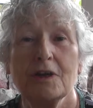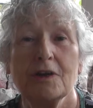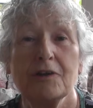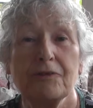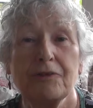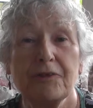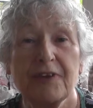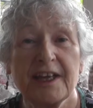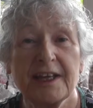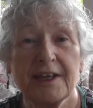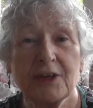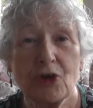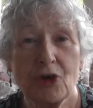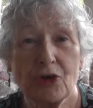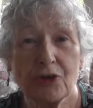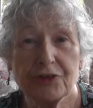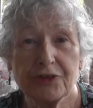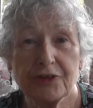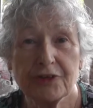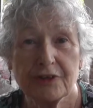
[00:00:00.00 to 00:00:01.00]
"Fear
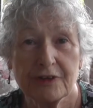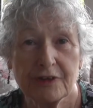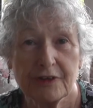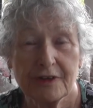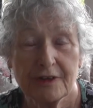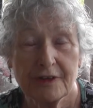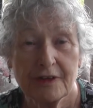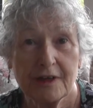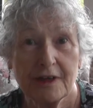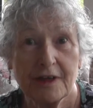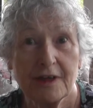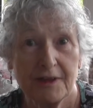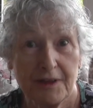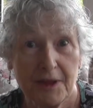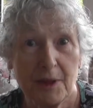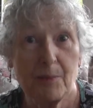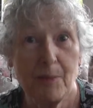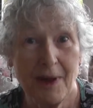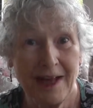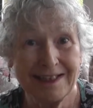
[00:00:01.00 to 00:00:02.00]
not,
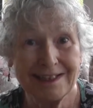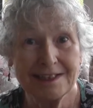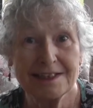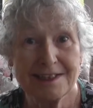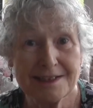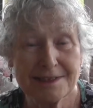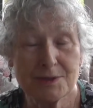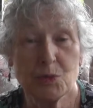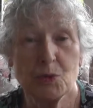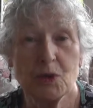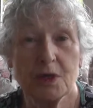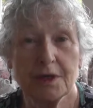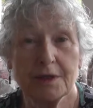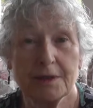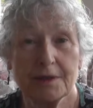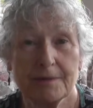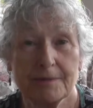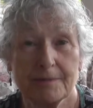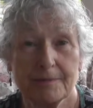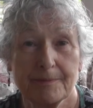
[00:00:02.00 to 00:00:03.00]
the battle is
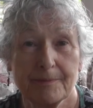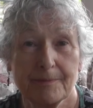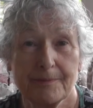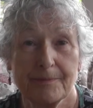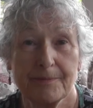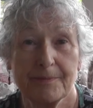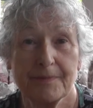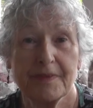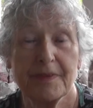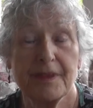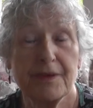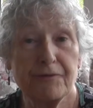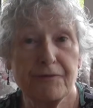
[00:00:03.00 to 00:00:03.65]
won, the